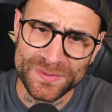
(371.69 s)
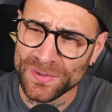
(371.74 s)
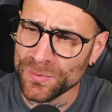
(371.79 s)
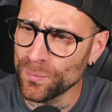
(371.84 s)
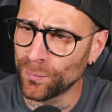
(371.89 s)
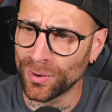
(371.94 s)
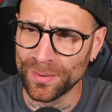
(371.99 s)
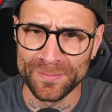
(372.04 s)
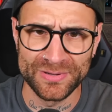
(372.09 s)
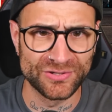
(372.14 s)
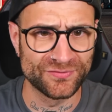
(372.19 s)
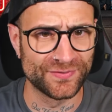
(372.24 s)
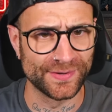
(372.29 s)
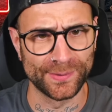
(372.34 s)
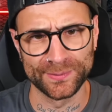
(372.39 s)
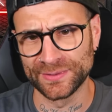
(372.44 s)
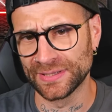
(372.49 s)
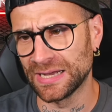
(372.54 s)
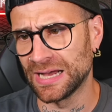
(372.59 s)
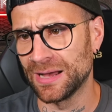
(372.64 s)
What a
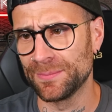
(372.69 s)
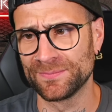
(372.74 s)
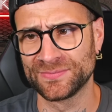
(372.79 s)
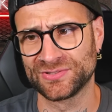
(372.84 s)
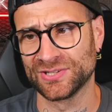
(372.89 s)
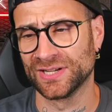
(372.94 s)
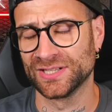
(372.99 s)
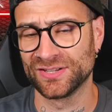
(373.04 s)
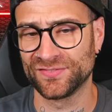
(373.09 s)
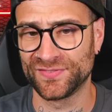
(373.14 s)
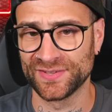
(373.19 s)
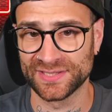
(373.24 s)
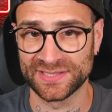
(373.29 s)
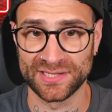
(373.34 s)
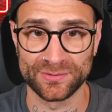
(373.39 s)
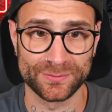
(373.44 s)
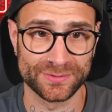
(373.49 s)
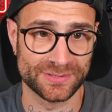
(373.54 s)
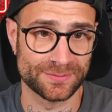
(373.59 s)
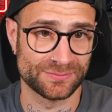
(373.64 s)
midfielder. I'm starting to think I
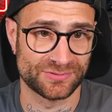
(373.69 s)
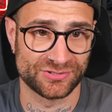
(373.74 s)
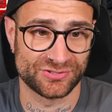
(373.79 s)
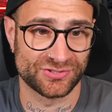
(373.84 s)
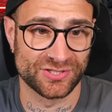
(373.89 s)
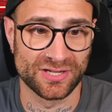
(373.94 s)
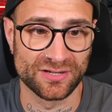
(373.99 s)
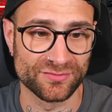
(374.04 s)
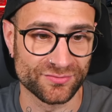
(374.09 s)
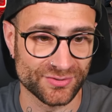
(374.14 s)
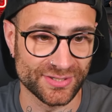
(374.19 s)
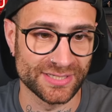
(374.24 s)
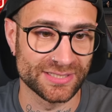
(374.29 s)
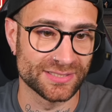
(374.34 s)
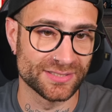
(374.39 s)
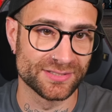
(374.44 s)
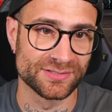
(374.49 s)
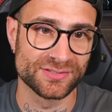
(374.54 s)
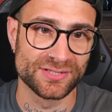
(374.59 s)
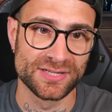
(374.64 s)
want him to start for
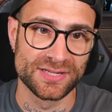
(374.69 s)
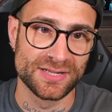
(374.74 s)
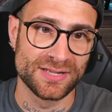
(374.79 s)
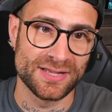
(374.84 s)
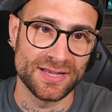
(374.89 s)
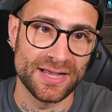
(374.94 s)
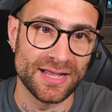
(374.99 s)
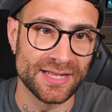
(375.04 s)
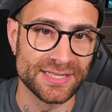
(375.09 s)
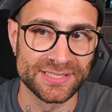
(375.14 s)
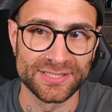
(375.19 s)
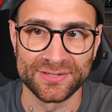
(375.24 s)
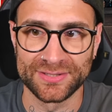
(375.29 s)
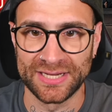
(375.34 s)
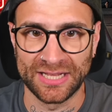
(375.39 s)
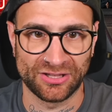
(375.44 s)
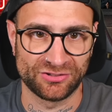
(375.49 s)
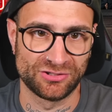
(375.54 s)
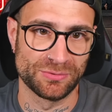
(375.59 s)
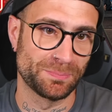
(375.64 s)
England,
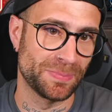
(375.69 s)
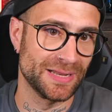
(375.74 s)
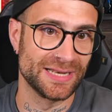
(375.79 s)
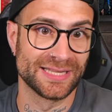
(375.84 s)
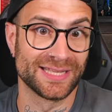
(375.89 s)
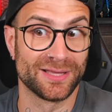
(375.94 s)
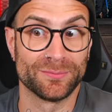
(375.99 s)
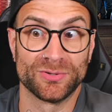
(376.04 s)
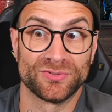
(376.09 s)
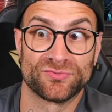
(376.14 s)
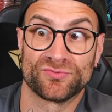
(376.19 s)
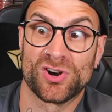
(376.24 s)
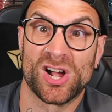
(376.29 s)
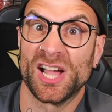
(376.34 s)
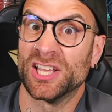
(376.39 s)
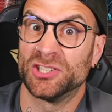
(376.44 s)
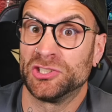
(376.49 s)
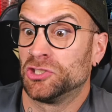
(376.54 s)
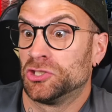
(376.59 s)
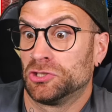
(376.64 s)
next to Bellingham and
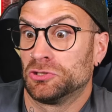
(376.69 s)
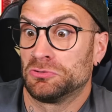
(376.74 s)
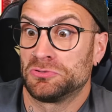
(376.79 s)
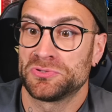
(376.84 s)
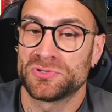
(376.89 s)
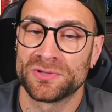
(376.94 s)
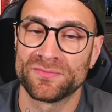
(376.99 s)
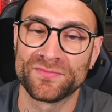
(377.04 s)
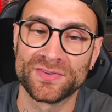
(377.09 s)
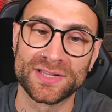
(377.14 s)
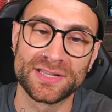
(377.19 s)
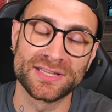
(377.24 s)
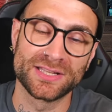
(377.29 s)
Rice or something.